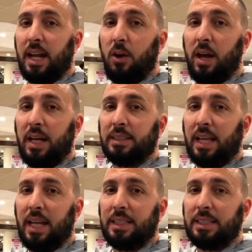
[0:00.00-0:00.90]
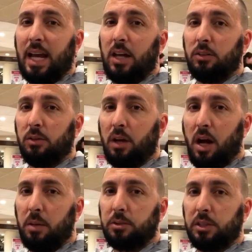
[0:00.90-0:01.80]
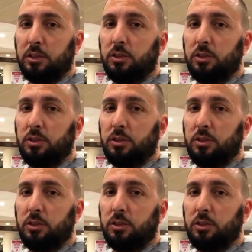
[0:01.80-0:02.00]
now has a download option.